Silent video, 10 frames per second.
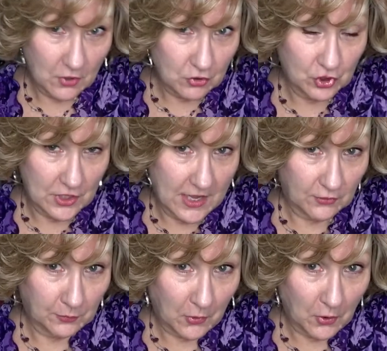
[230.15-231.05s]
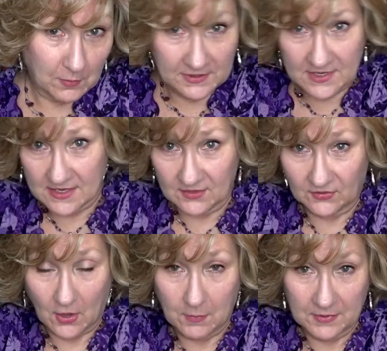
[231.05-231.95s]
She has permatease
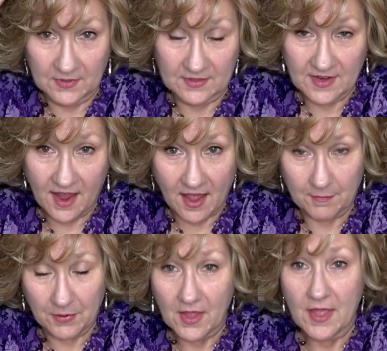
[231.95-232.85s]
up in the top.